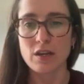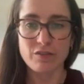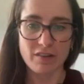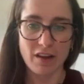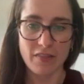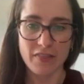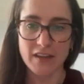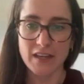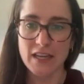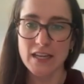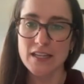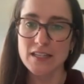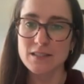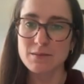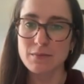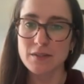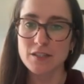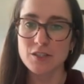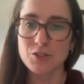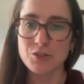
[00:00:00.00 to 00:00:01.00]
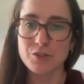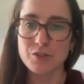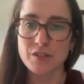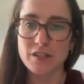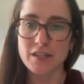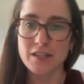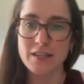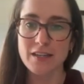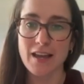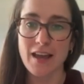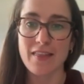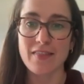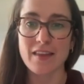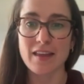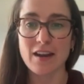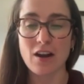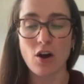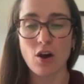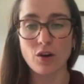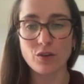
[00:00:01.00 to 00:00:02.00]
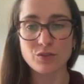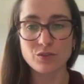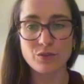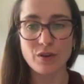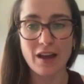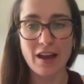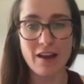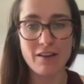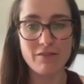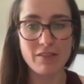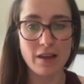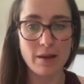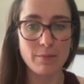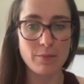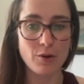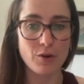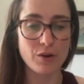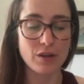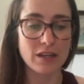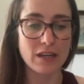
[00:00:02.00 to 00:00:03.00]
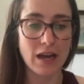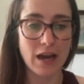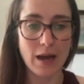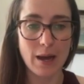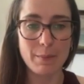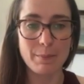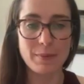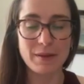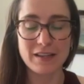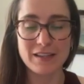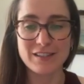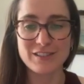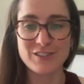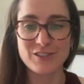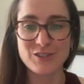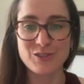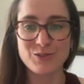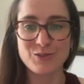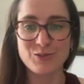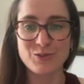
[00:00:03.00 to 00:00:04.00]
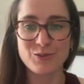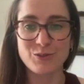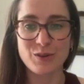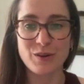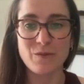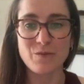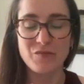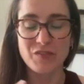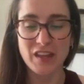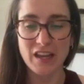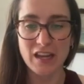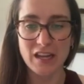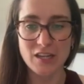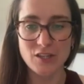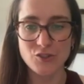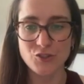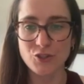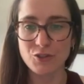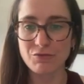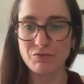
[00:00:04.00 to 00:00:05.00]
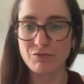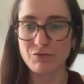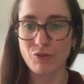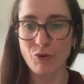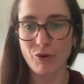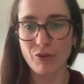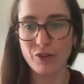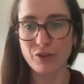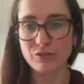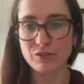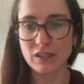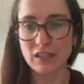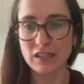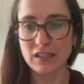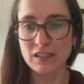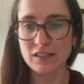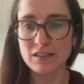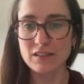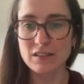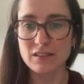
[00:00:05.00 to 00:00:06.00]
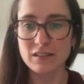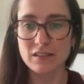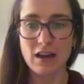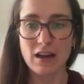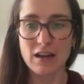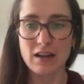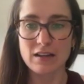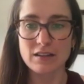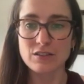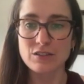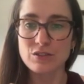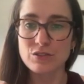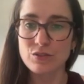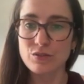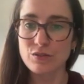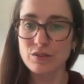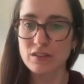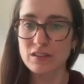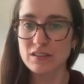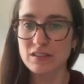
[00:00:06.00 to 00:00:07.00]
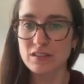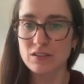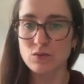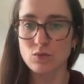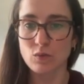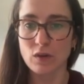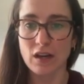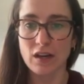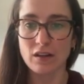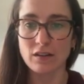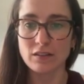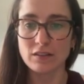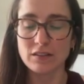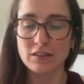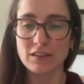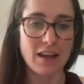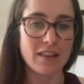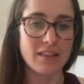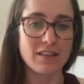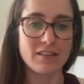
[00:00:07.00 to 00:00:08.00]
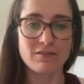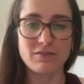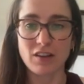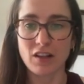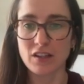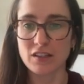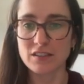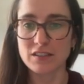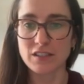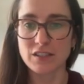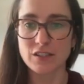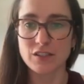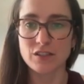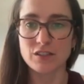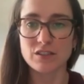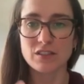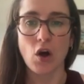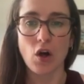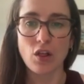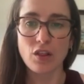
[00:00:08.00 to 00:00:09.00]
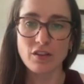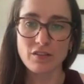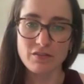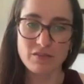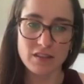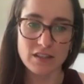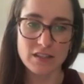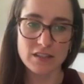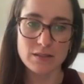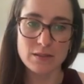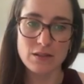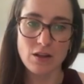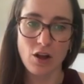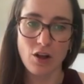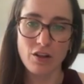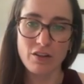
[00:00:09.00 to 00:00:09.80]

we've got the kids ministry, and then also have that broken up into the age group for those kids, students as well, and then volunteers. All of these